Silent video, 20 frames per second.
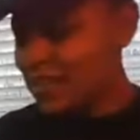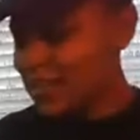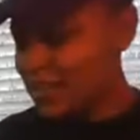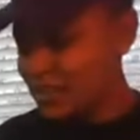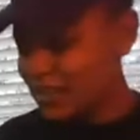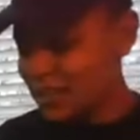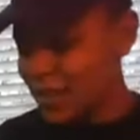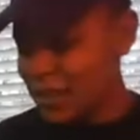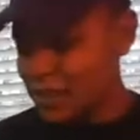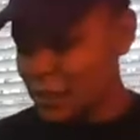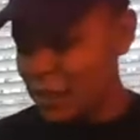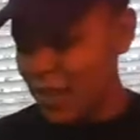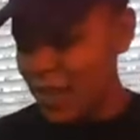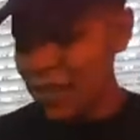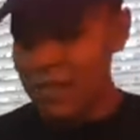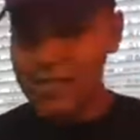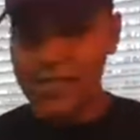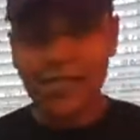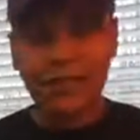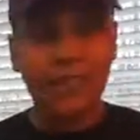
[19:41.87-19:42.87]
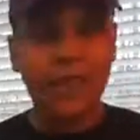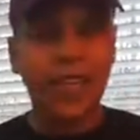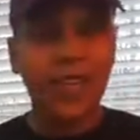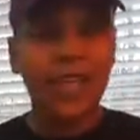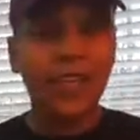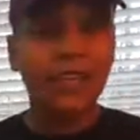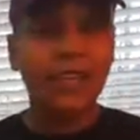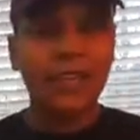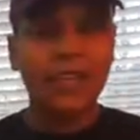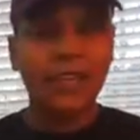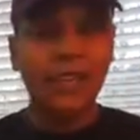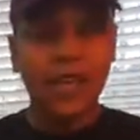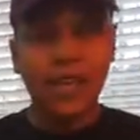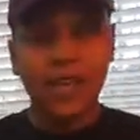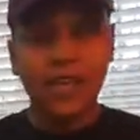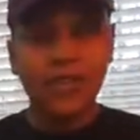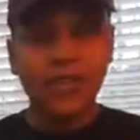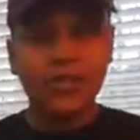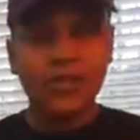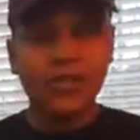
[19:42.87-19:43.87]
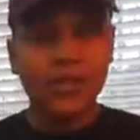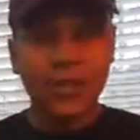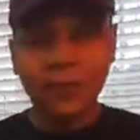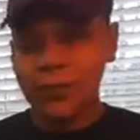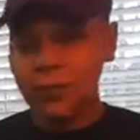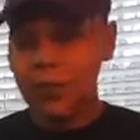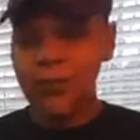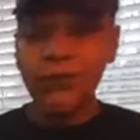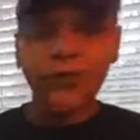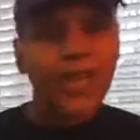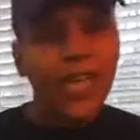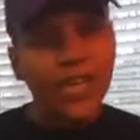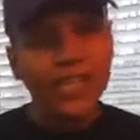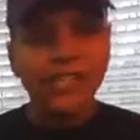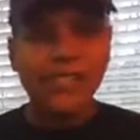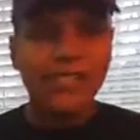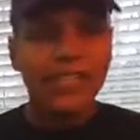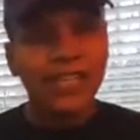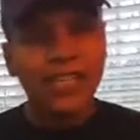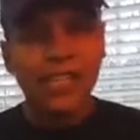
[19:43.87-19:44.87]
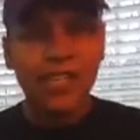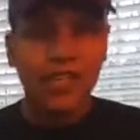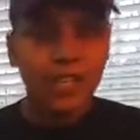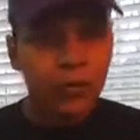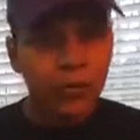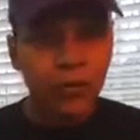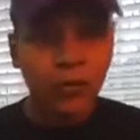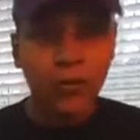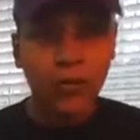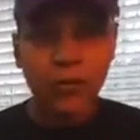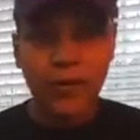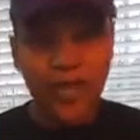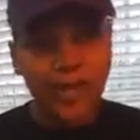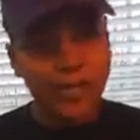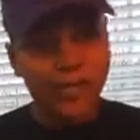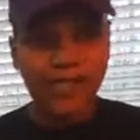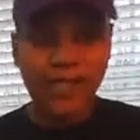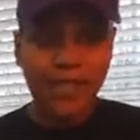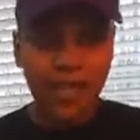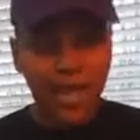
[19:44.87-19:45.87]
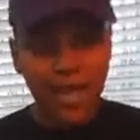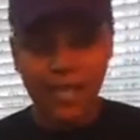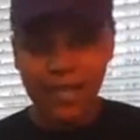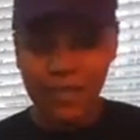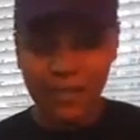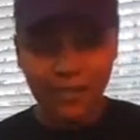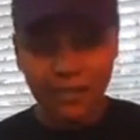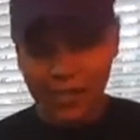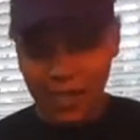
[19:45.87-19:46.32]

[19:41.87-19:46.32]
nearly as bad as Yvette using profanity in the group. That is not